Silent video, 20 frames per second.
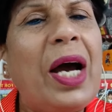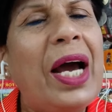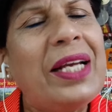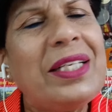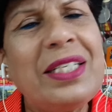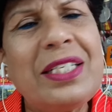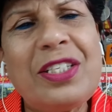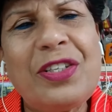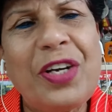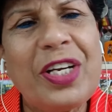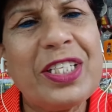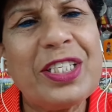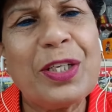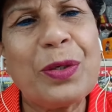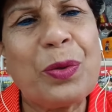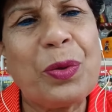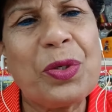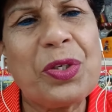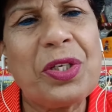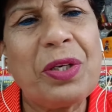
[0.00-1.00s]
I just raised
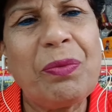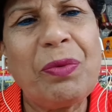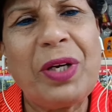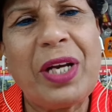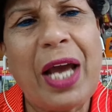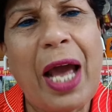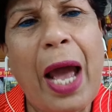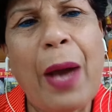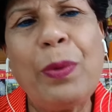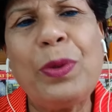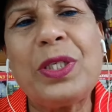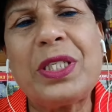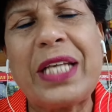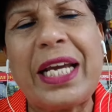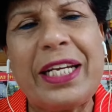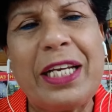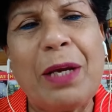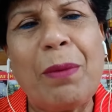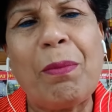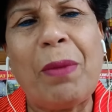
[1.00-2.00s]
the question when I was
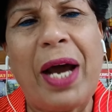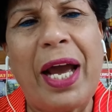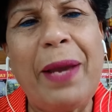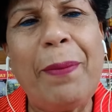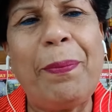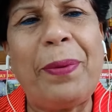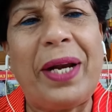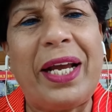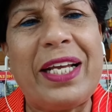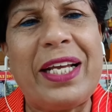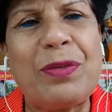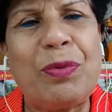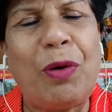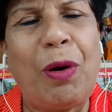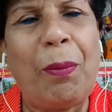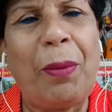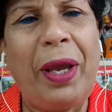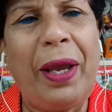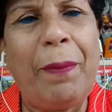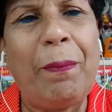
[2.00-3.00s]
getting my prize
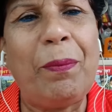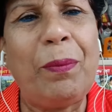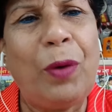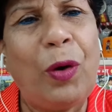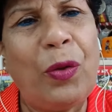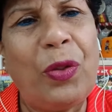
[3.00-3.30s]
from him